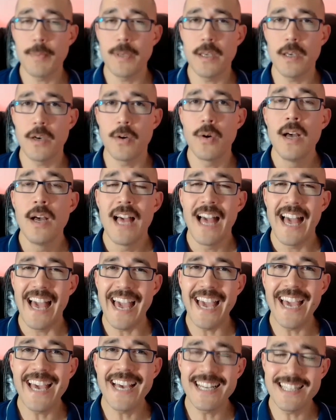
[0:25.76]
Pio,
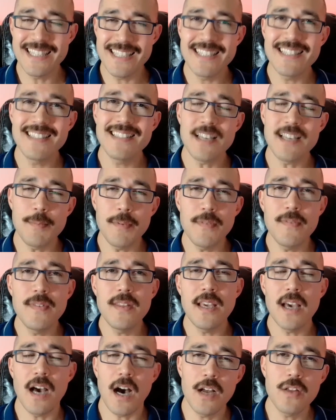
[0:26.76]
and some of
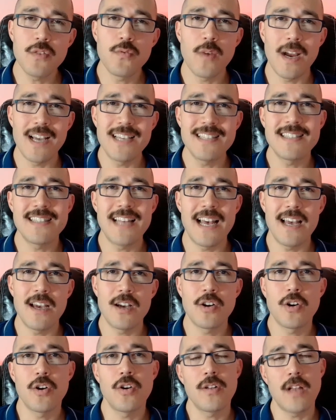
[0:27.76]
the unrest that
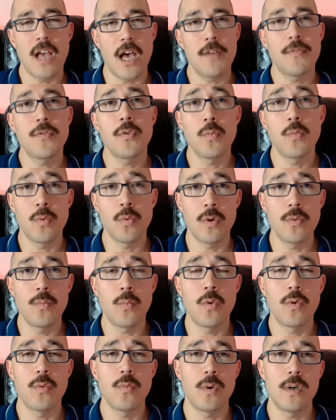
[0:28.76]
occurred after World
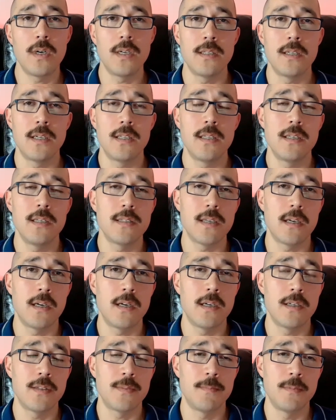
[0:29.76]
War I. It is
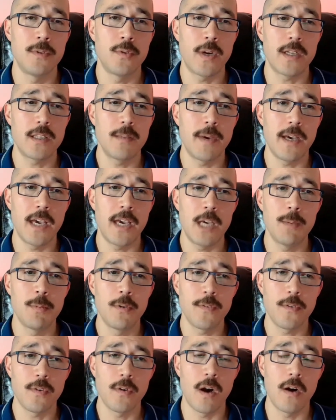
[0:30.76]
directed by Abel,
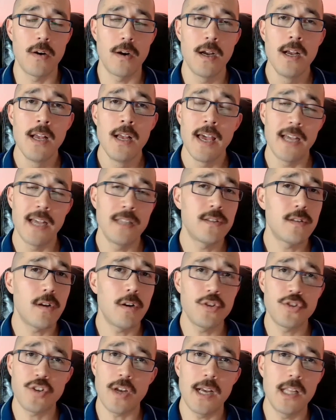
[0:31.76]
Ferrara, and
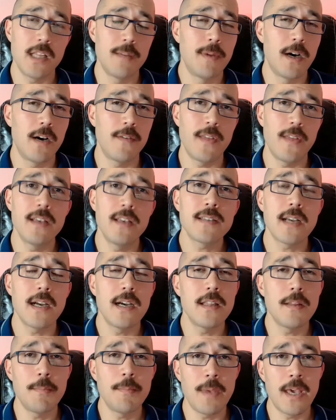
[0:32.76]
stars Shia LaBeouf. That is kind
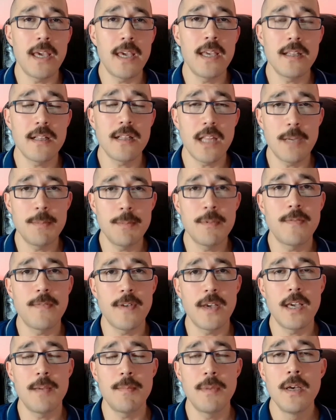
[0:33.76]
of the main claim to
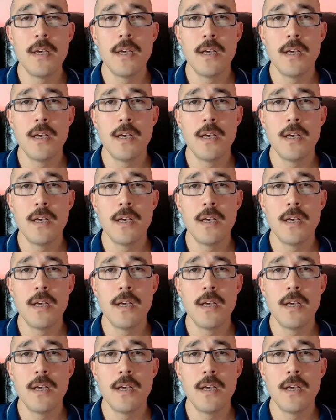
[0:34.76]
fame